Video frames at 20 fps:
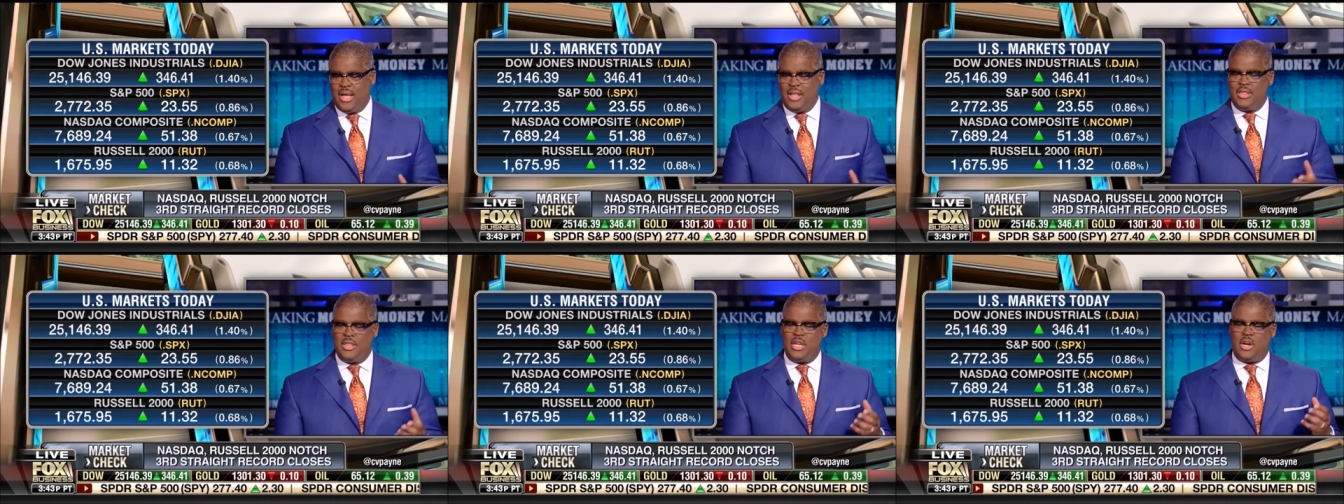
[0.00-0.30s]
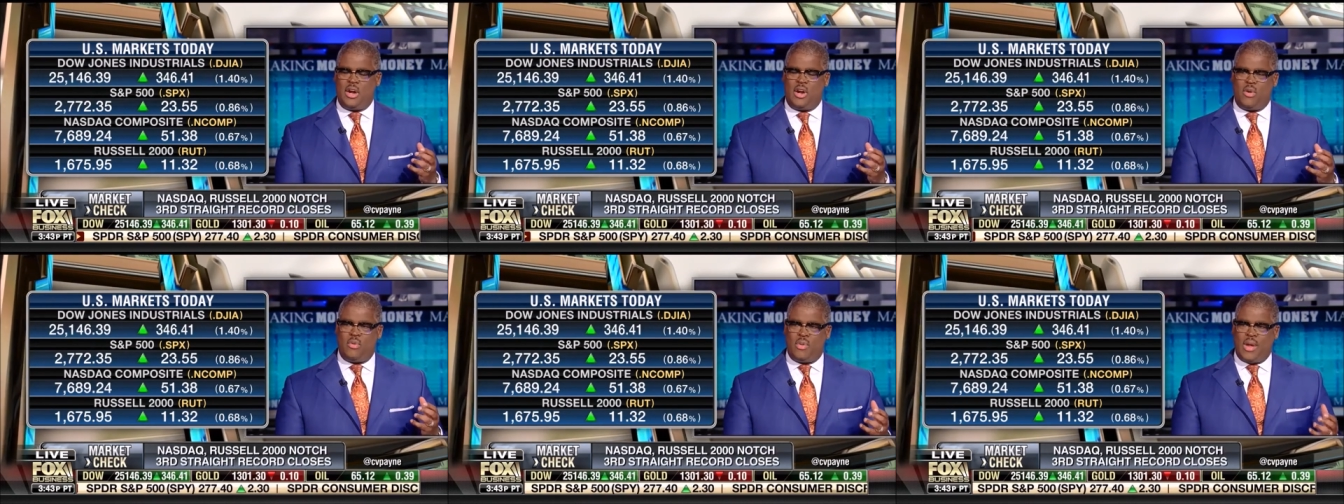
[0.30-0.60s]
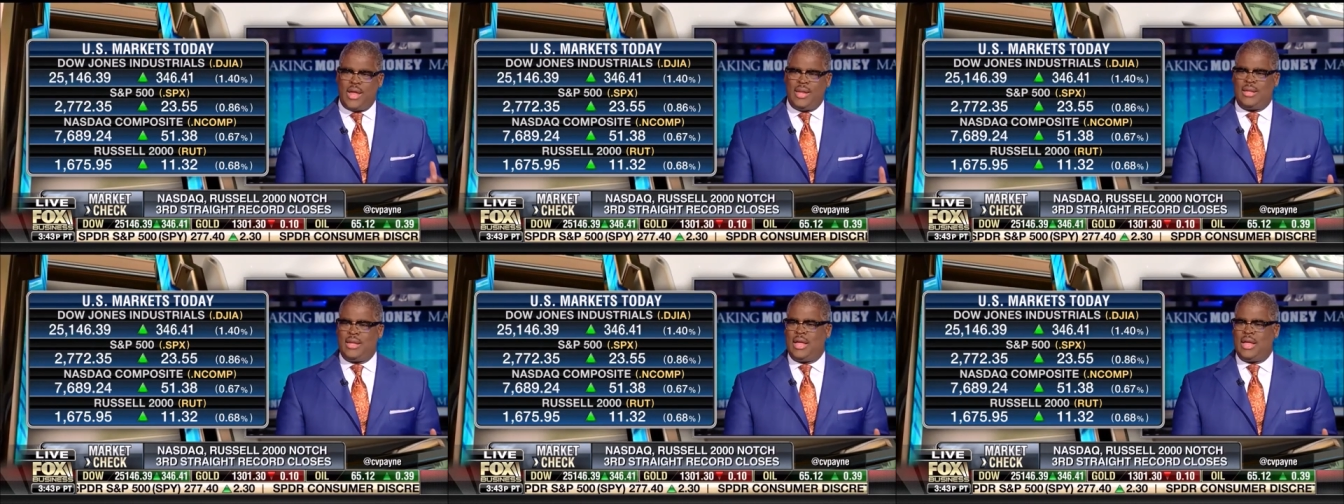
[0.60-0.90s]
There are
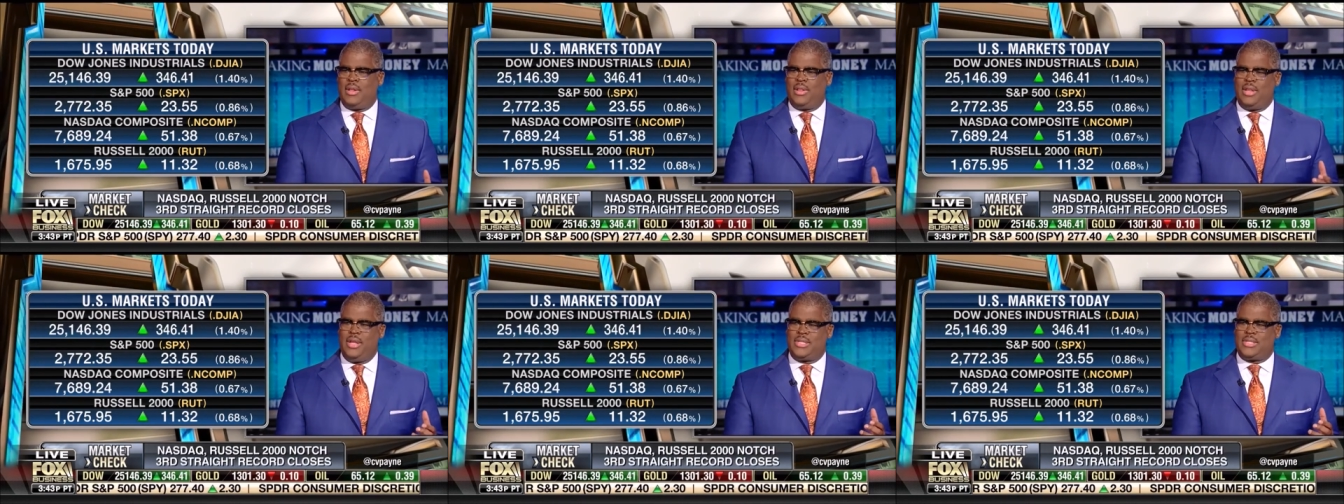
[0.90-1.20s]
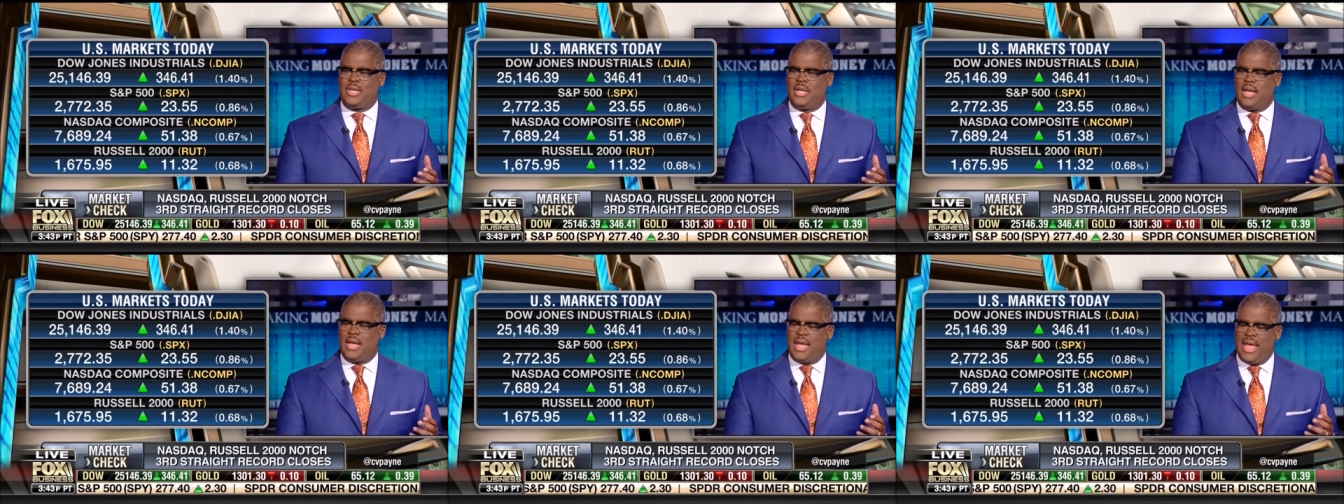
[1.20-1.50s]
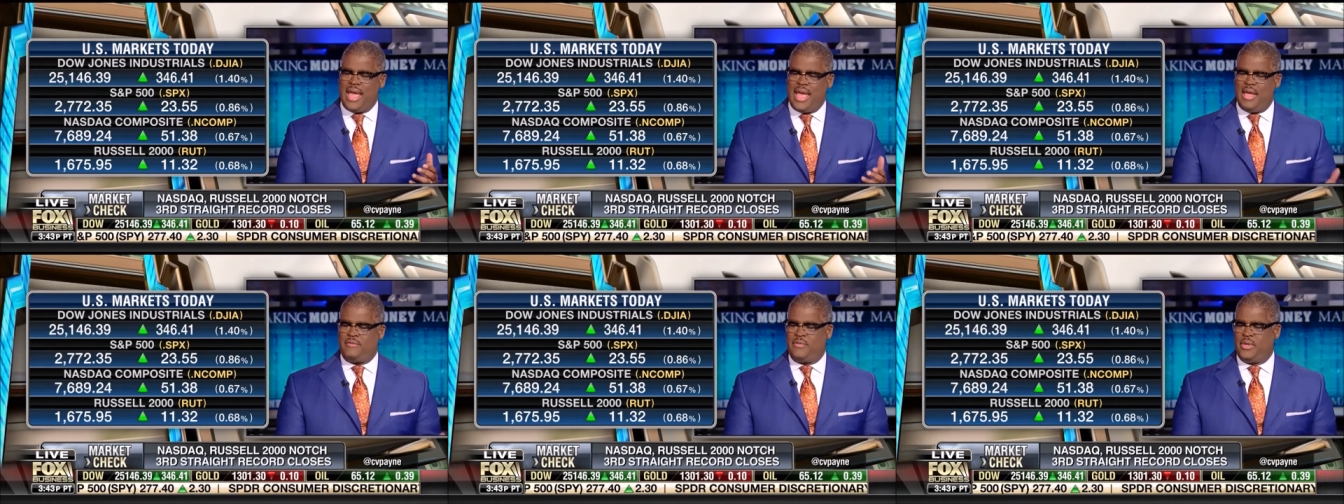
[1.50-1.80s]
right now at least a
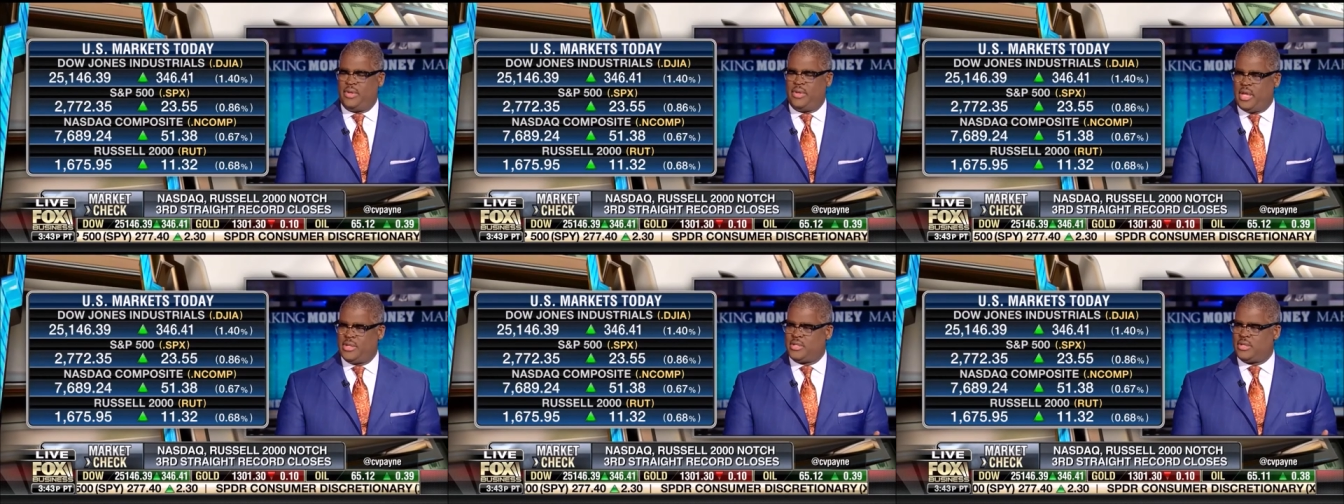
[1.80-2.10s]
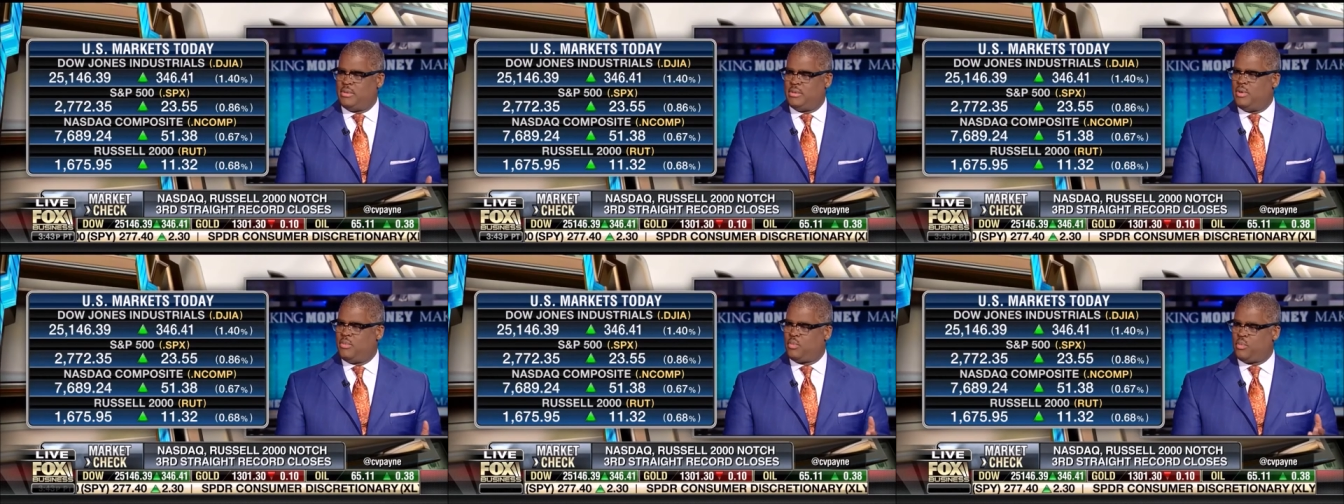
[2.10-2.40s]
half a dozen